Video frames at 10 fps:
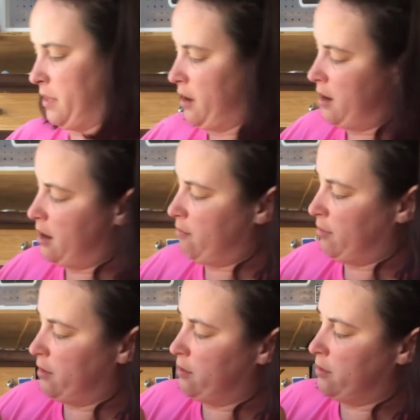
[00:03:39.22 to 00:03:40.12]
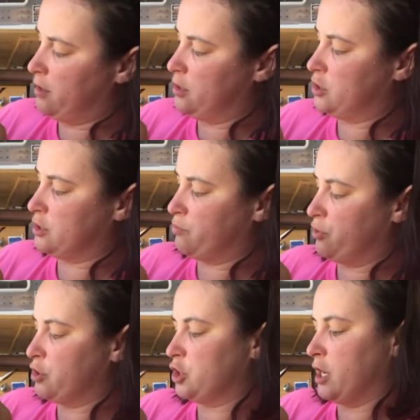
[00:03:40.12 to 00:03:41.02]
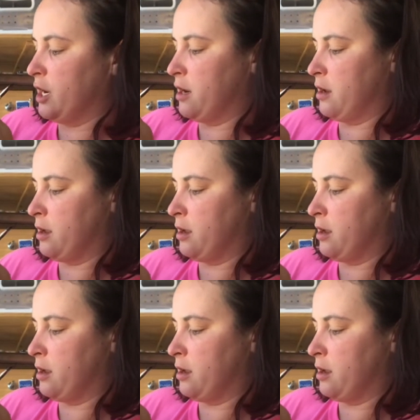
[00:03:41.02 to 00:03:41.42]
And I'm literally just pushing.